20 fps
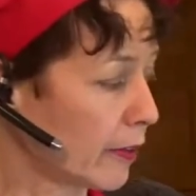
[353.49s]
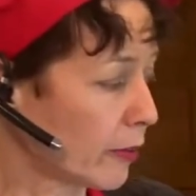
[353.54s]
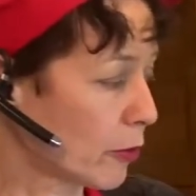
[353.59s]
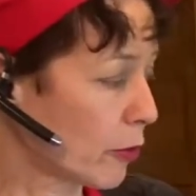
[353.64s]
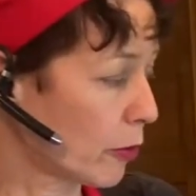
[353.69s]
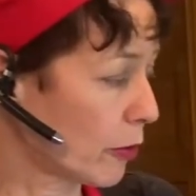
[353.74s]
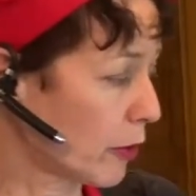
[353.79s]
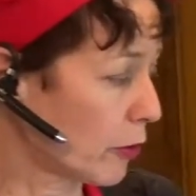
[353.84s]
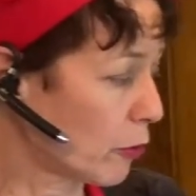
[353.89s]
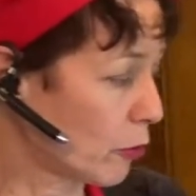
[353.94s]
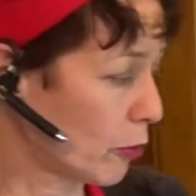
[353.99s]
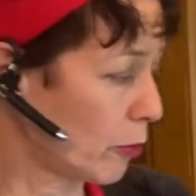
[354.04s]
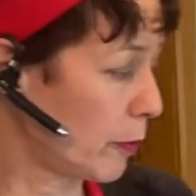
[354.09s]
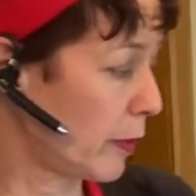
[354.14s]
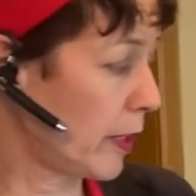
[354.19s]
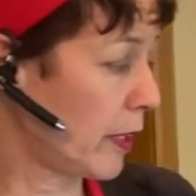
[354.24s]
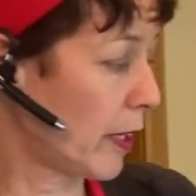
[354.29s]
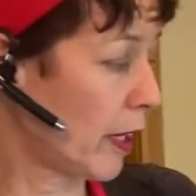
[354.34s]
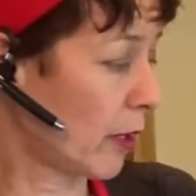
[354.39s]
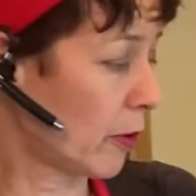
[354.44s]
going to
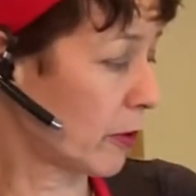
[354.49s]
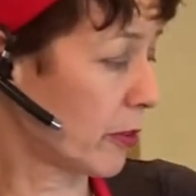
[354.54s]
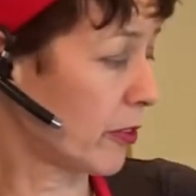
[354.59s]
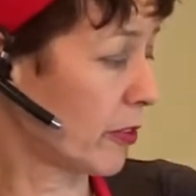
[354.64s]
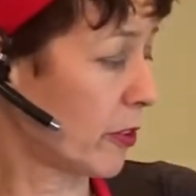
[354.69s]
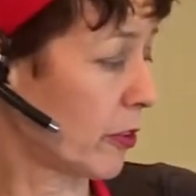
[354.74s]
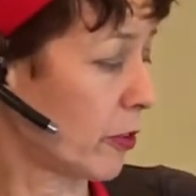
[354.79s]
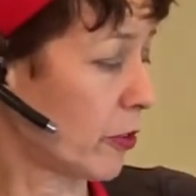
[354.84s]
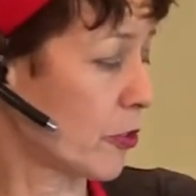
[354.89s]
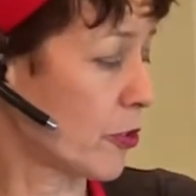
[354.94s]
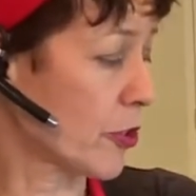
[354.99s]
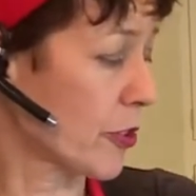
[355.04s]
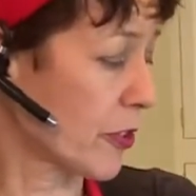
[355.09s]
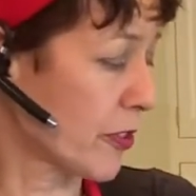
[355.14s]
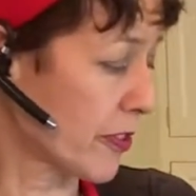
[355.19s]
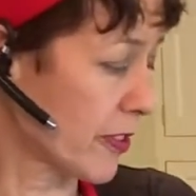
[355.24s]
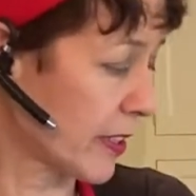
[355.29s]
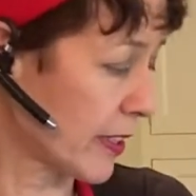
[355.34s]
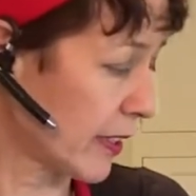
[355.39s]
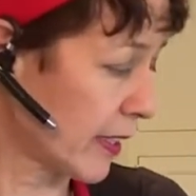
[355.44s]
be our starches,
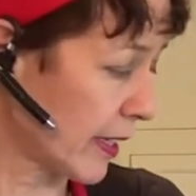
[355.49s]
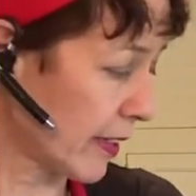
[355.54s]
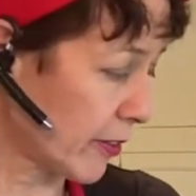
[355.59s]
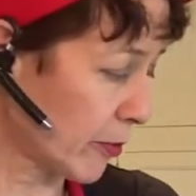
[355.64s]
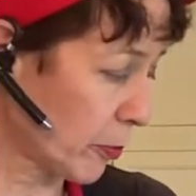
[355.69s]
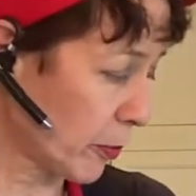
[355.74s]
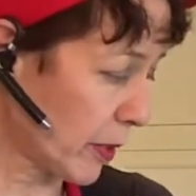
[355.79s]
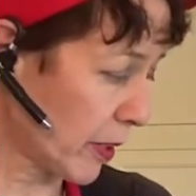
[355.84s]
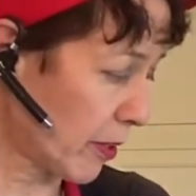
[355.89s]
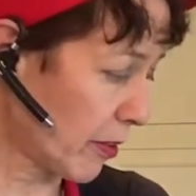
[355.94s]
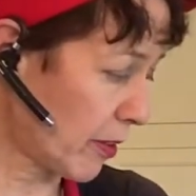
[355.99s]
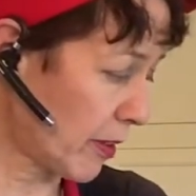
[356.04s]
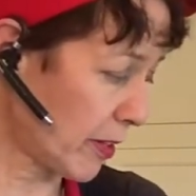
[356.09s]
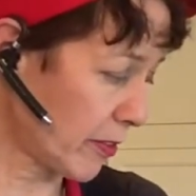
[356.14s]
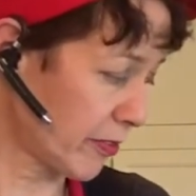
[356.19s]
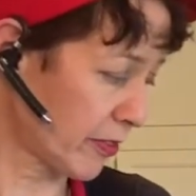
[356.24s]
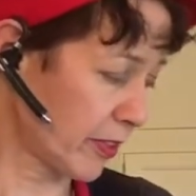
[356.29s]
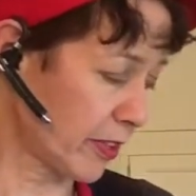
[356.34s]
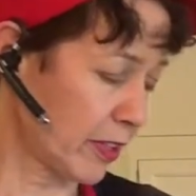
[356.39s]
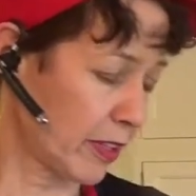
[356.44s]
and that's where
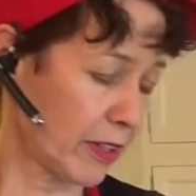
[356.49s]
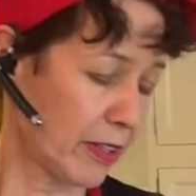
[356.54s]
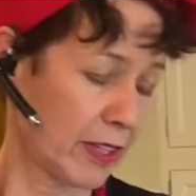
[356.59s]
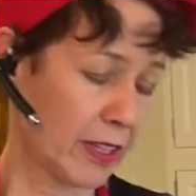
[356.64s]
often